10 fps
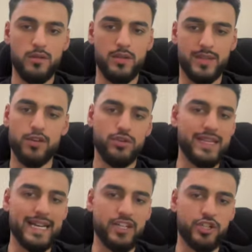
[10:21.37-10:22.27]
then you
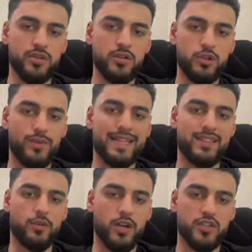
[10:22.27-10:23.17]
take action, you will get
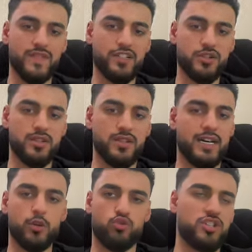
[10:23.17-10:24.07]
there much faster than the
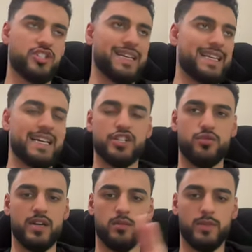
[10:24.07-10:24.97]
guy who's just taking action
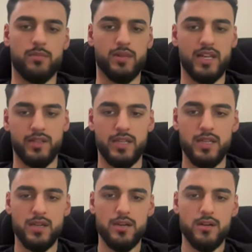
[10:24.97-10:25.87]
randomly and blindly,
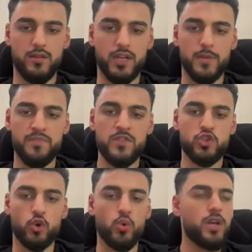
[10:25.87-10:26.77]
right?
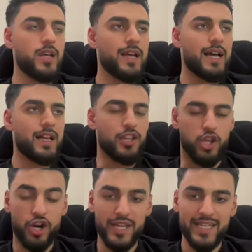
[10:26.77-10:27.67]
So
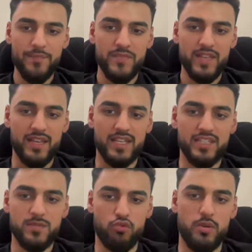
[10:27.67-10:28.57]
learning
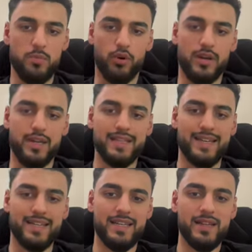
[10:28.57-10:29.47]
is more important
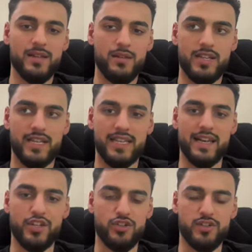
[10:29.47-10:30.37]
than taking
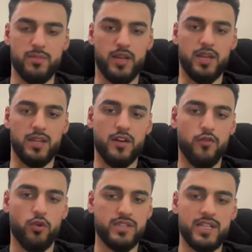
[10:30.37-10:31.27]
action in the beginning. Of
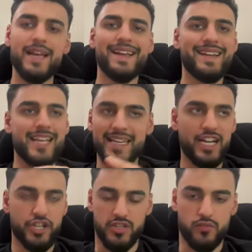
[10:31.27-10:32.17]
course, take
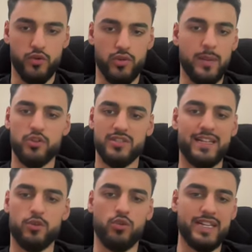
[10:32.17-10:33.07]
action as well. I'm not
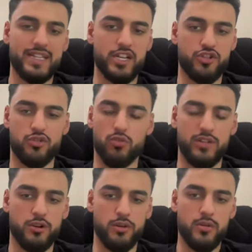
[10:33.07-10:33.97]
saying don't take action, only learn,